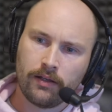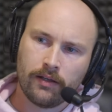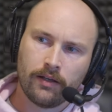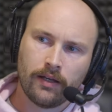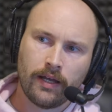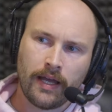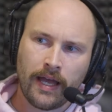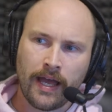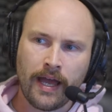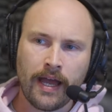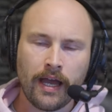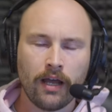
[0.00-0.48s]

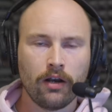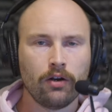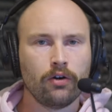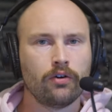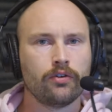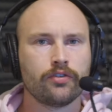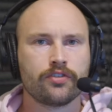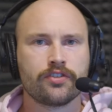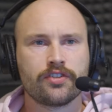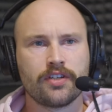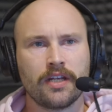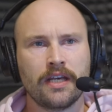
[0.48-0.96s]
hair
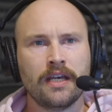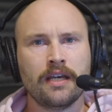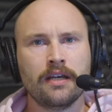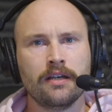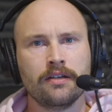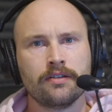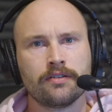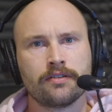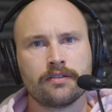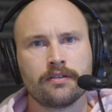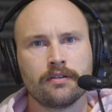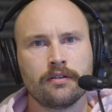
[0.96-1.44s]
loss
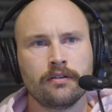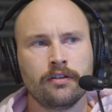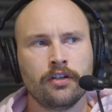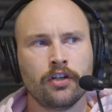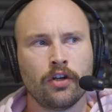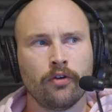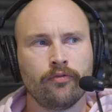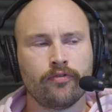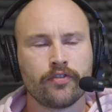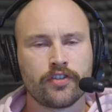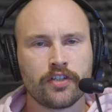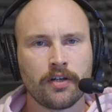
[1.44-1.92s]
is, you
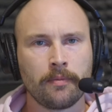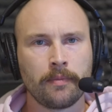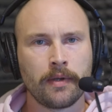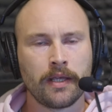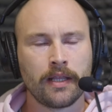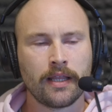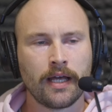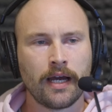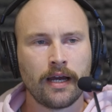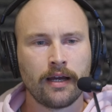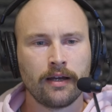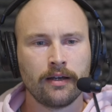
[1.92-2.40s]
know, for something
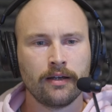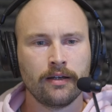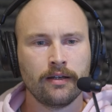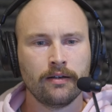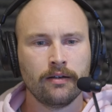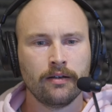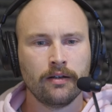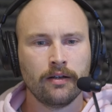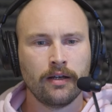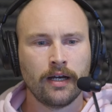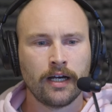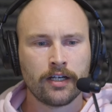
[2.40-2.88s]
that,
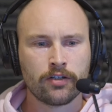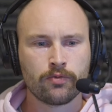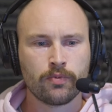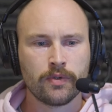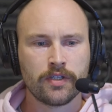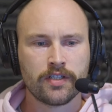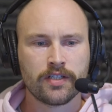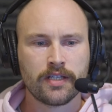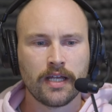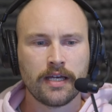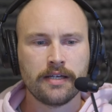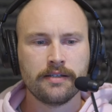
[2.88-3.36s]
as we
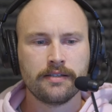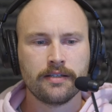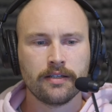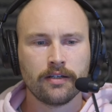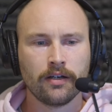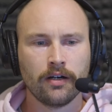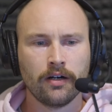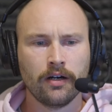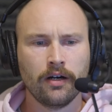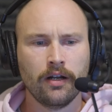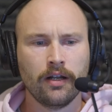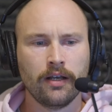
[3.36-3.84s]
stated
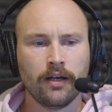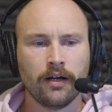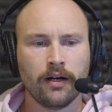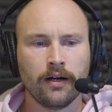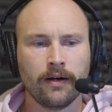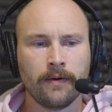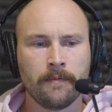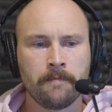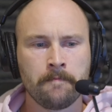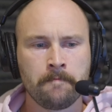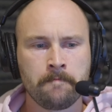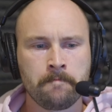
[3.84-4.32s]

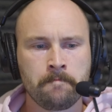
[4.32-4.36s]
earlier,